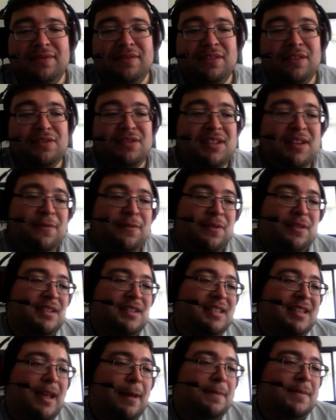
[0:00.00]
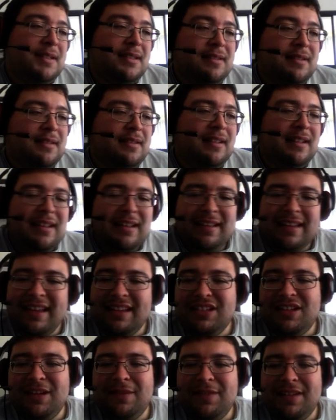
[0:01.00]
different steps in
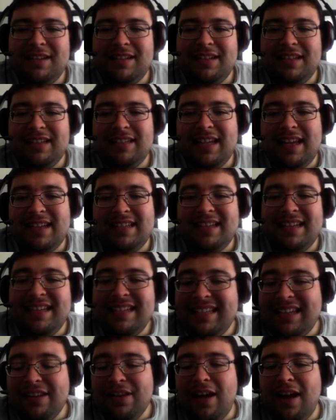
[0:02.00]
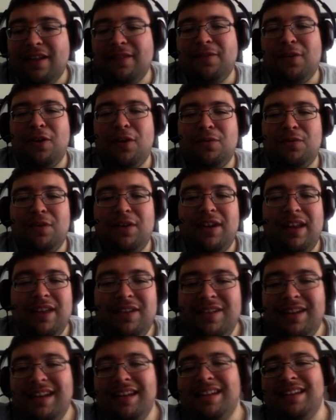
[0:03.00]
achieving success, and it's a lot of hard work, and you
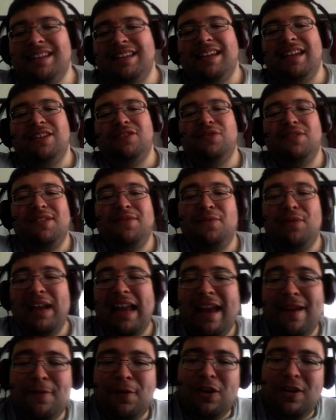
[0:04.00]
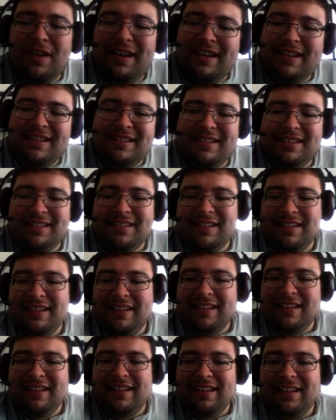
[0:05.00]
need to stick to it, whatever it is.
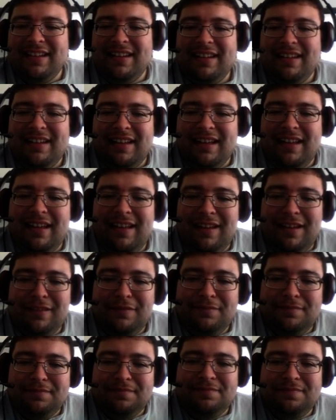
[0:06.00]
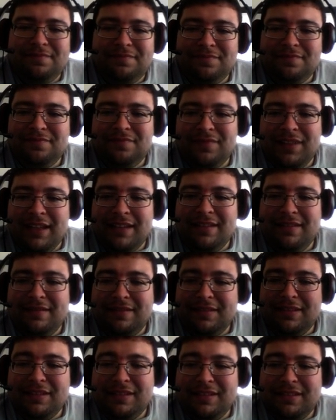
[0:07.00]
And
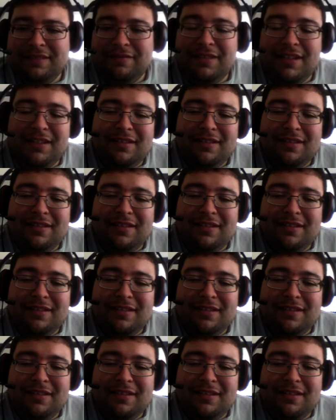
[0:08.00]
well,